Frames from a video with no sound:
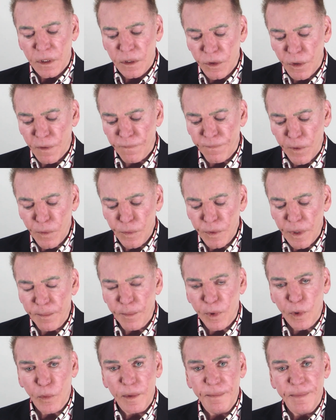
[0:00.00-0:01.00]
your phone
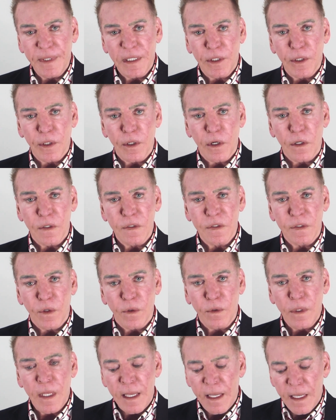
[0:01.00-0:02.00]
number would be good
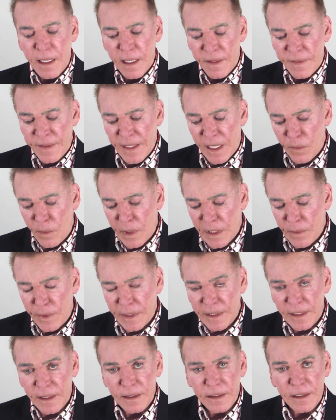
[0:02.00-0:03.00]
also. That way
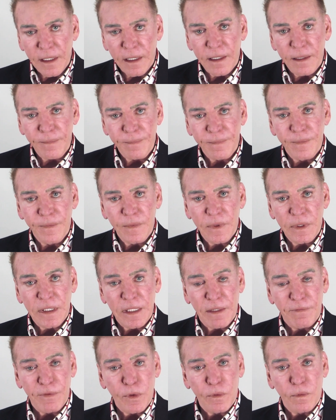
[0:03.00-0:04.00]
we can um,
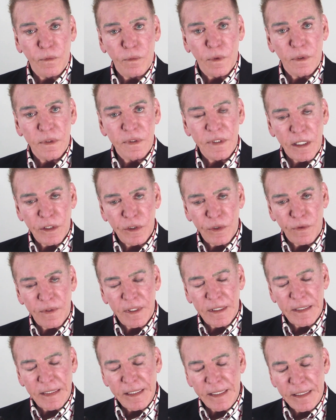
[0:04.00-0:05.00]
give you, send you
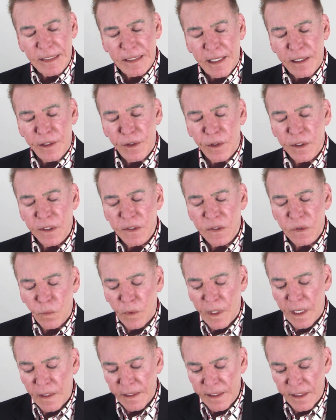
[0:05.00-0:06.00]
the e-letter, as
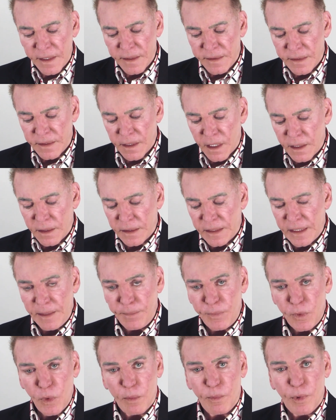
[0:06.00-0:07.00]
well as
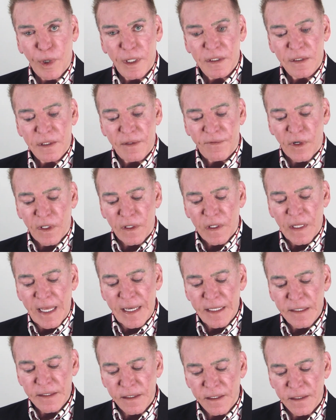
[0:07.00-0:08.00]
keep you abreast of our
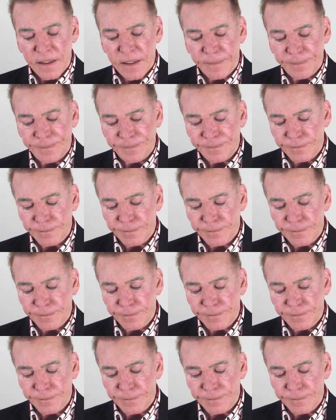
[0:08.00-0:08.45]
classes.